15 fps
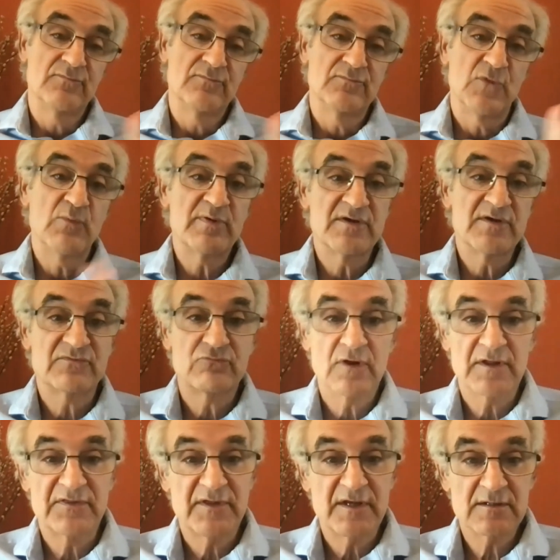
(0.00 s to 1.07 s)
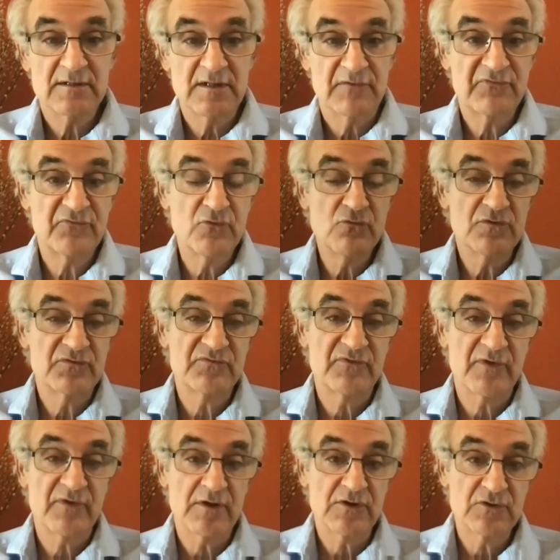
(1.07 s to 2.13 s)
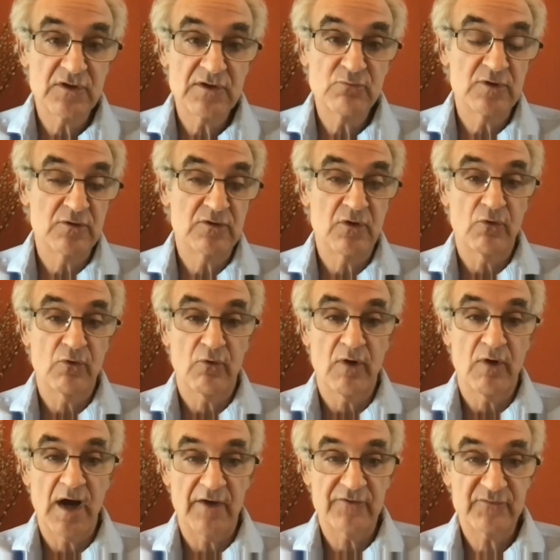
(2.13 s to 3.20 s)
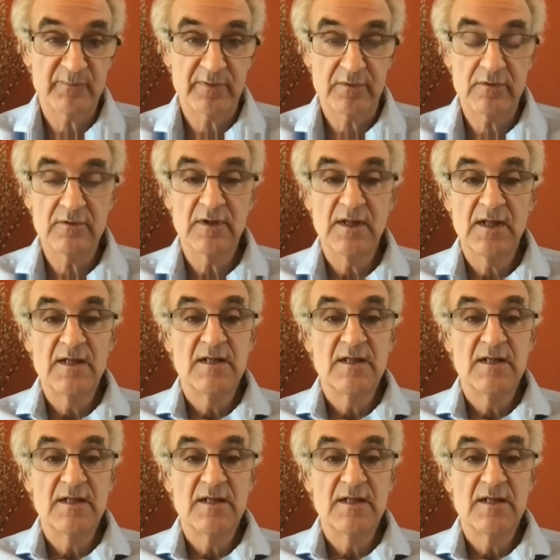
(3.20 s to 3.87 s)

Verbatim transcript: Nobody's really thinking that food is very good when you go to a hospital.